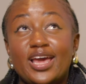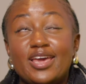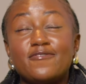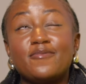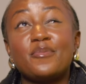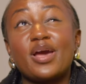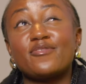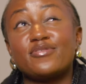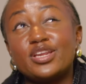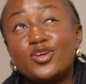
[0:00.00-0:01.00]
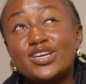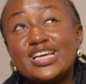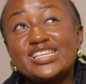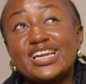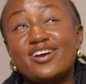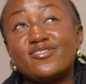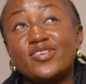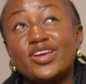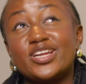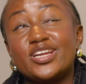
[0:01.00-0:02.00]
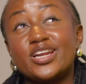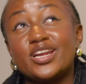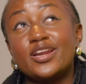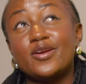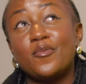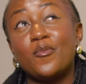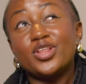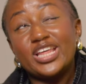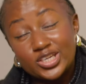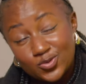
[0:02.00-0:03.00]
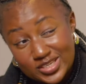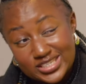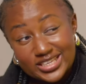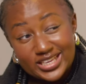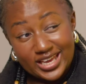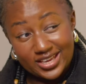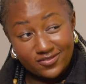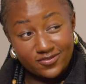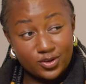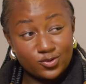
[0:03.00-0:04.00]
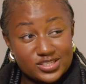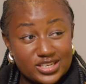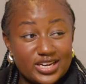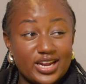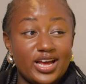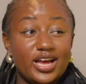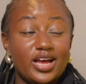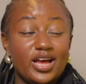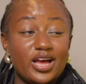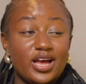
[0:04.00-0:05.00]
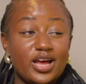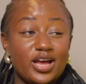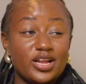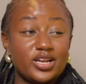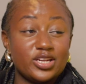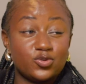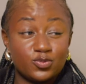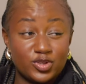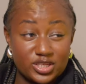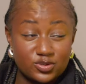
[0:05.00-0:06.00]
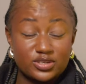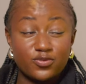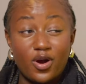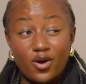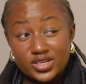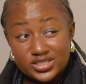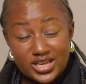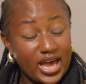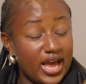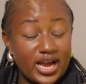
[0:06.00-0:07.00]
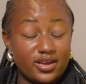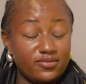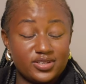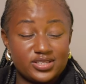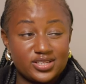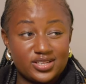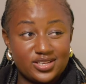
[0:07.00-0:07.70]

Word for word: if my video doesn't have more than 20K views in within 24 hours, I archive it.